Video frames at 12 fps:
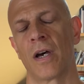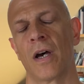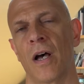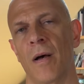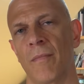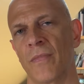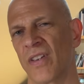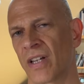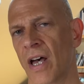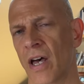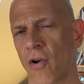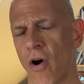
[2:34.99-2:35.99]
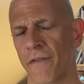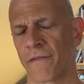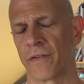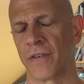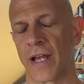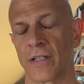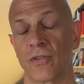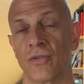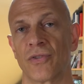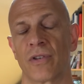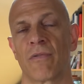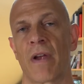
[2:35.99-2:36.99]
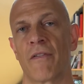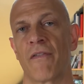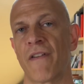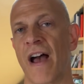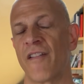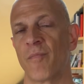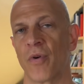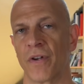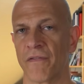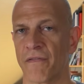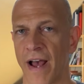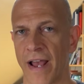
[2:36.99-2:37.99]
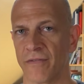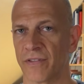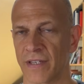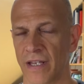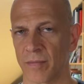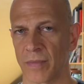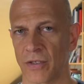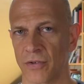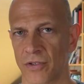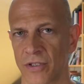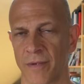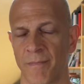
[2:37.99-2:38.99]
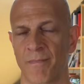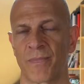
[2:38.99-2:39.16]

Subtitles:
the cutoff for that's usually around 5.5 centimeters,